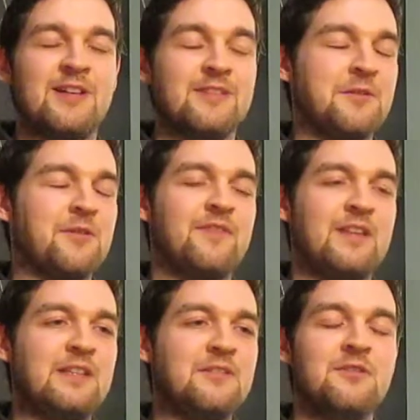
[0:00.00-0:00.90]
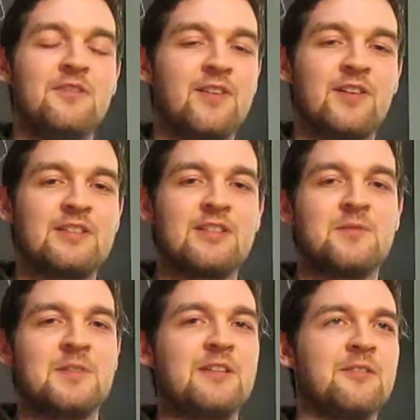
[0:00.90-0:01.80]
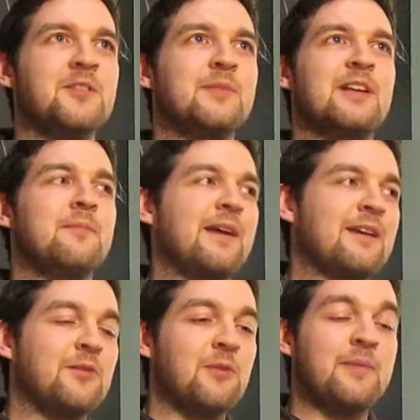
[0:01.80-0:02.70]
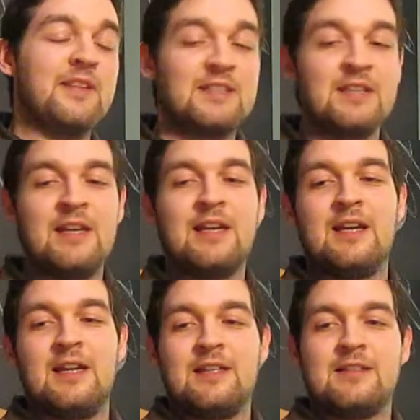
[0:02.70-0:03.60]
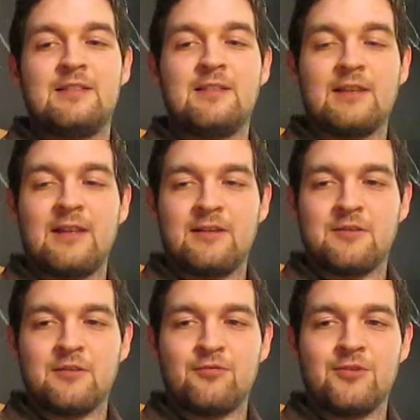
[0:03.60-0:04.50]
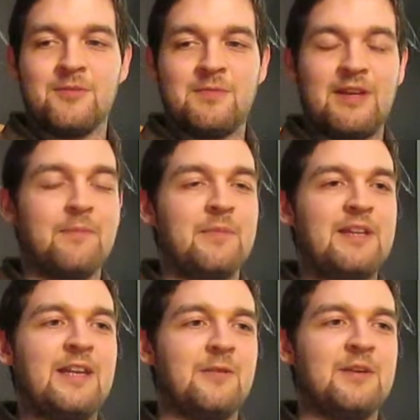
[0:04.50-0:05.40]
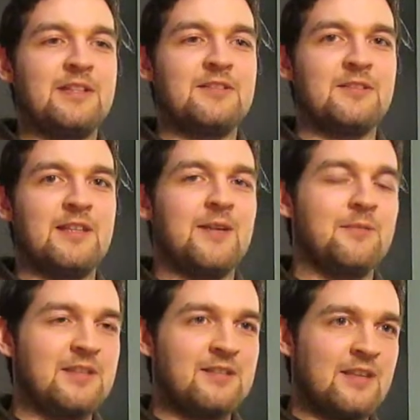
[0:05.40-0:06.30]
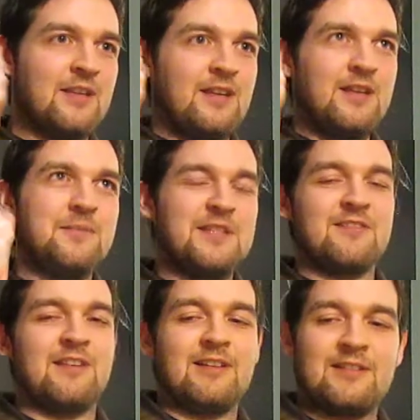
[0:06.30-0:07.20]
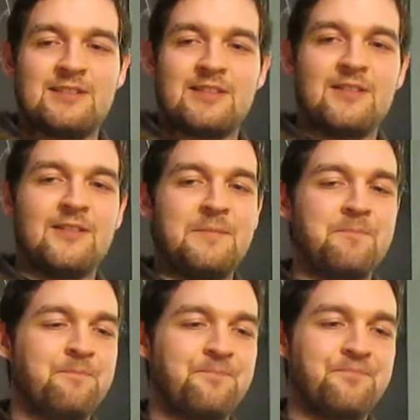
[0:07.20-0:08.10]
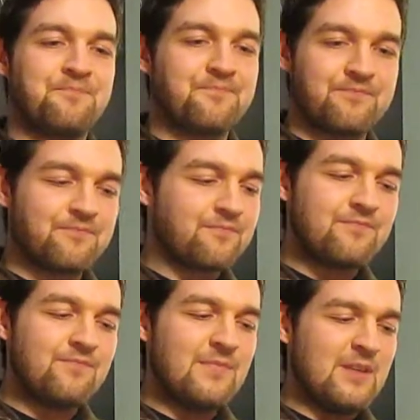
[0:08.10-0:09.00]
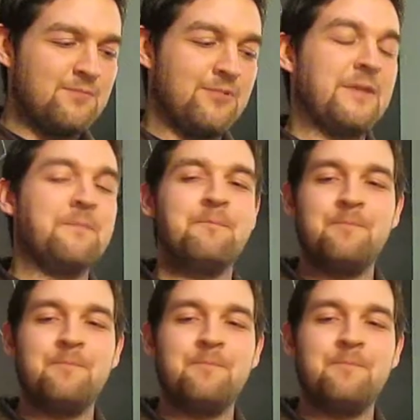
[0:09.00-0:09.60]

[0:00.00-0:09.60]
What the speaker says: I don't know if he knew the flight times, he'd gone home and come back or what, but this little laddo from the company anyway stood there with his Mr. Alex sign. Brilliant.